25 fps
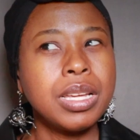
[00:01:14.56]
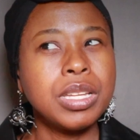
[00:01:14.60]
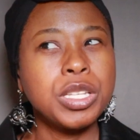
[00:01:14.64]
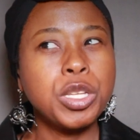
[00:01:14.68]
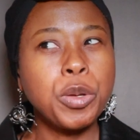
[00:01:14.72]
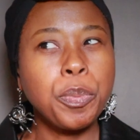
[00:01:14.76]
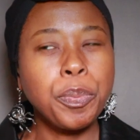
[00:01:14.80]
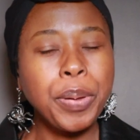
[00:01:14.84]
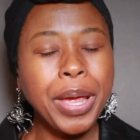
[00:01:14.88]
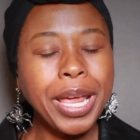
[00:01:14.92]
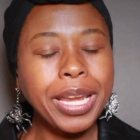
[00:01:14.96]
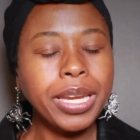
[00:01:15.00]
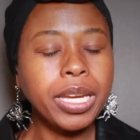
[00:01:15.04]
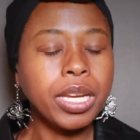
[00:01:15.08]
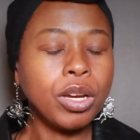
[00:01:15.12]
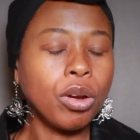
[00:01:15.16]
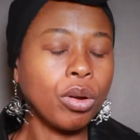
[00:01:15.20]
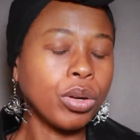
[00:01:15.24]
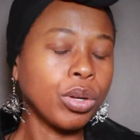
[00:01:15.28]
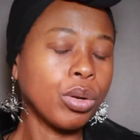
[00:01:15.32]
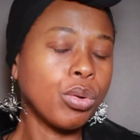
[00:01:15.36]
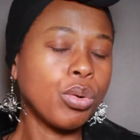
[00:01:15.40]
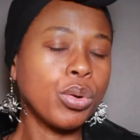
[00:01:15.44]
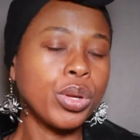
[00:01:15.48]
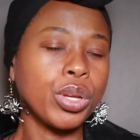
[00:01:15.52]
depending
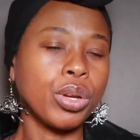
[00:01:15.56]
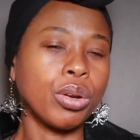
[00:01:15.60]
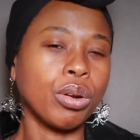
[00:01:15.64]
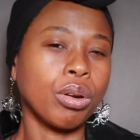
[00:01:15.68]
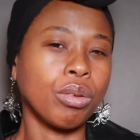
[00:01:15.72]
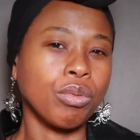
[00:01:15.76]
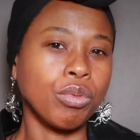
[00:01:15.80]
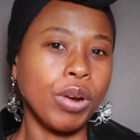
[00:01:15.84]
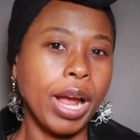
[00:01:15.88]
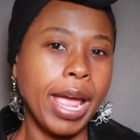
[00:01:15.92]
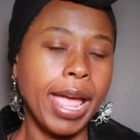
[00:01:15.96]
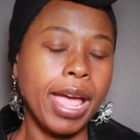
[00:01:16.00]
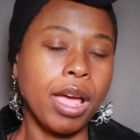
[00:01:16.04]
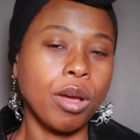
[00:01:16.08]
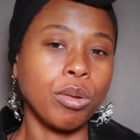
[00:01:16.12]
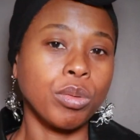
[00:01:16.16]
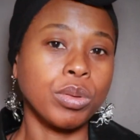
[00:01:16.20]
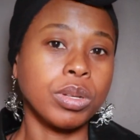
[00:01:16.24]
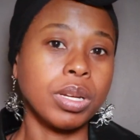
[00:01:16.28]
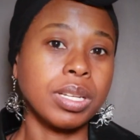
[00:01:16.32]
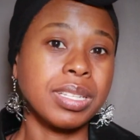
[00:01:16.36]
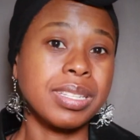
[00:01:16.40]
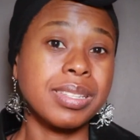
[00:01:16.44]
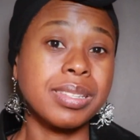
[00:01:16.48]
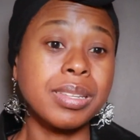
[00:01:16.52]
on who you're
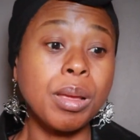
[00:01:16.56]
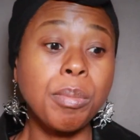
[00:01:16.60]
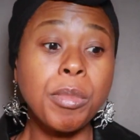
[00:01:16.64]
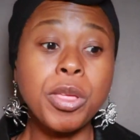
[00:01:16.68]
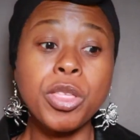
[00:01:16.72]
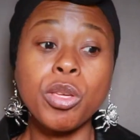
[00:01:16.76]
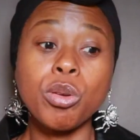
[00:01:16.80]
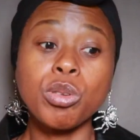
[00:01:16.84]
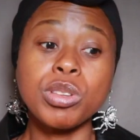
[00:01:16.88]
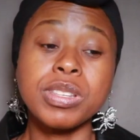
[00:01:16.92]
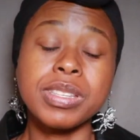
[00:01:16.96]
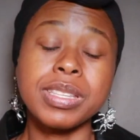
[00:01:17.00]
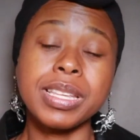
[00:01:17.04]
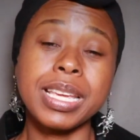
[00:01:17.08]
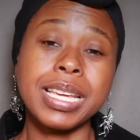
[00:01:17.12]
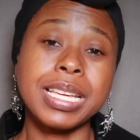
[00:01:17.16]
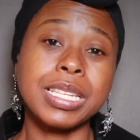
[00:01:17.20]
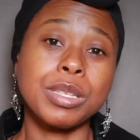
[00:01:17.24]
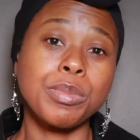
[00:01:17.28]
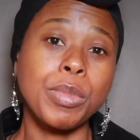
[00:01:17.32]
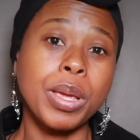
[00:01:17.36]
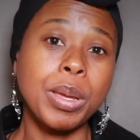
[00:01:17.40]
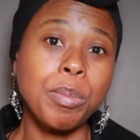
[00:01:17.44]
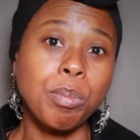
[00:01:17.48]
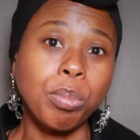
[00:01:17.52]
around, some of those
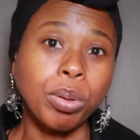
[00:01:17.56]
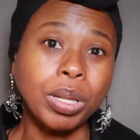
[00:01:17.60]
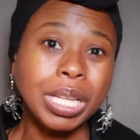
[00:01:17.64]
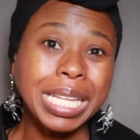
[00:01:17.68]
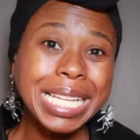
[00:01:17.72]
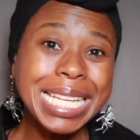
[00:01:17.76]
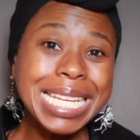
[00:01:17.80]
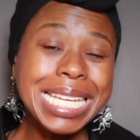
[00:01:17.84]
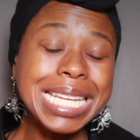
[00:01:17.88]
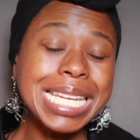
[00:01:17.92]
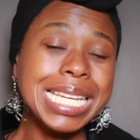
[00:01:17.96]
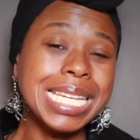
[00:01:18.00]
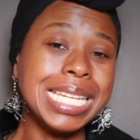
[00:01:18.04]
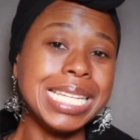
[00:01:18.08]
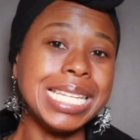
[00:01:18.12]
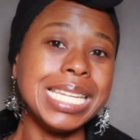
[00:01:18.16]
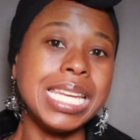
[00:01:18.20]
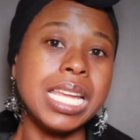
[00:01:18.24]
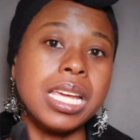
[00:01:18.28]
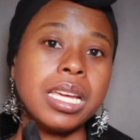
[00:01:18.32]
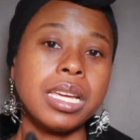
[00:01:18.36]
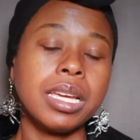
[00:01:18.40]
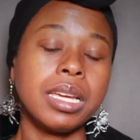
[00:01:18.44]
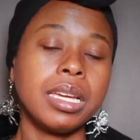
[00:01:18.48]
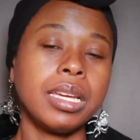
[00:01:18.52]
things may
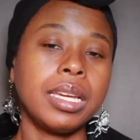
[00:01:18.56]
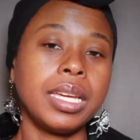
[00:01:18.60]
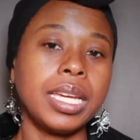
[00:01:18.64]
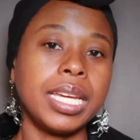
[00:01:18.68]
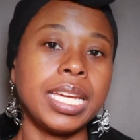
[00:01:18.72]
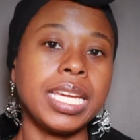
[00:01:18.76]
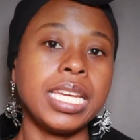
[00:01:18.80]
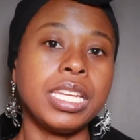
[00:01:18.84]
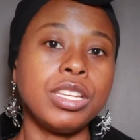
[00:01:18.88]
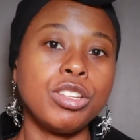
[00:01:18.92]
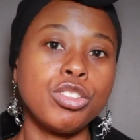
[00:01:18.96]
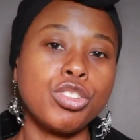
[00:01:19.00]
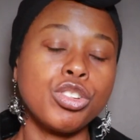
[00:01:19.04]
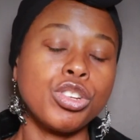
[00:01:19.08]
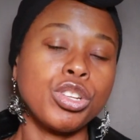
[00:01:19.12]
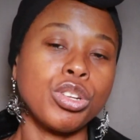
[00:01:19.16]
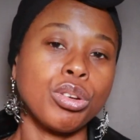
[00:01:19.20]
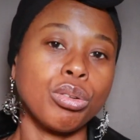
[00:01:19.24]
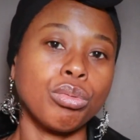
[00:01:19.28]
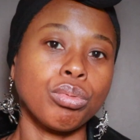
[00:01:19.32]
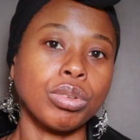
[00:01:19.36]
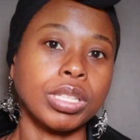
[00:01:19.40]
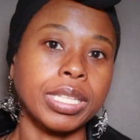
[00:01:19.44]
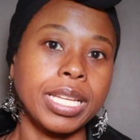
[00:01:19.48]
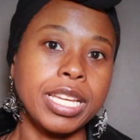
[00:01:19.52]
bleed into
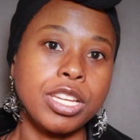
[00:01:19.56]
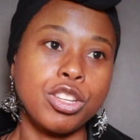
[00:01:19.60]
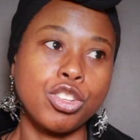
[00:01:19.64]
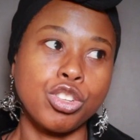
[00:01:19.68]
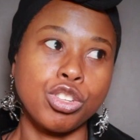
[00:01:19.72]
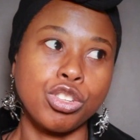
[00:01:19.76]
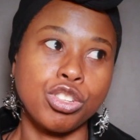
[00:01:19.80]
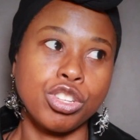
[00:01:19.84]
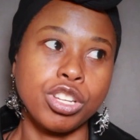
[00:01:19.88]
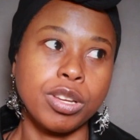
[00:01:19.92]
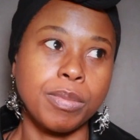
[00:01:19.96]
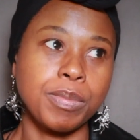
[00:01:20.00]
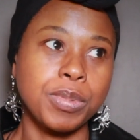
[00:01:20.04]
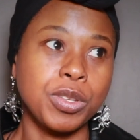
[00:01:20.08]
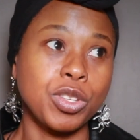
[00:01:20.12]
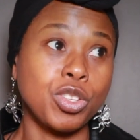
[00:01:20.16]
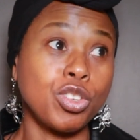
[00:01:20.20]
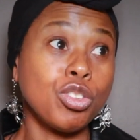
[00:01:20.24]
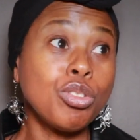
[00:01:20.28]
your relationships.